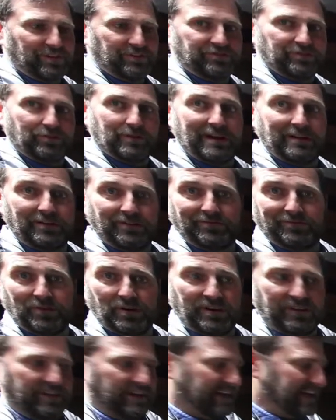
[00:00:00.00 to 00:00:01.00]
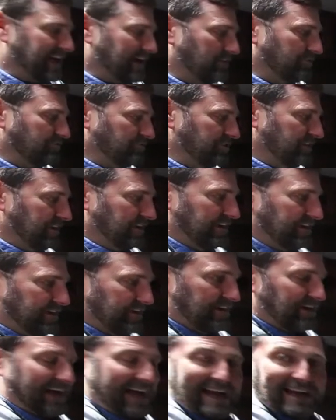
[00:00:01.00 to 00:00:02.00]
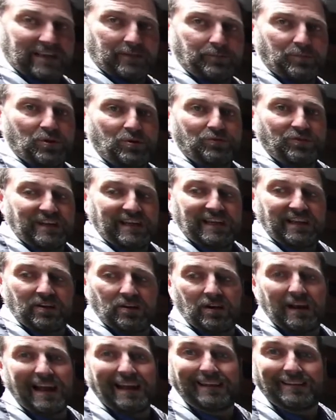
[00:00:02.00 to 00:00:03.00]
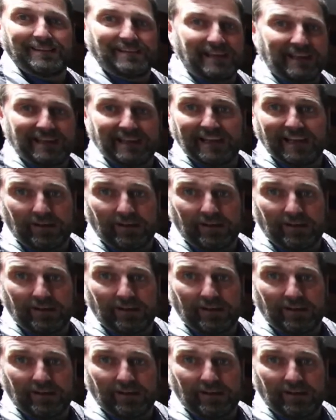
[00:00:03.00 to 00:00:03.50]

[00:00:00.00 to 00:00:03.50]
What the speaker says: this around in front of the couch. I can move it here. I can take it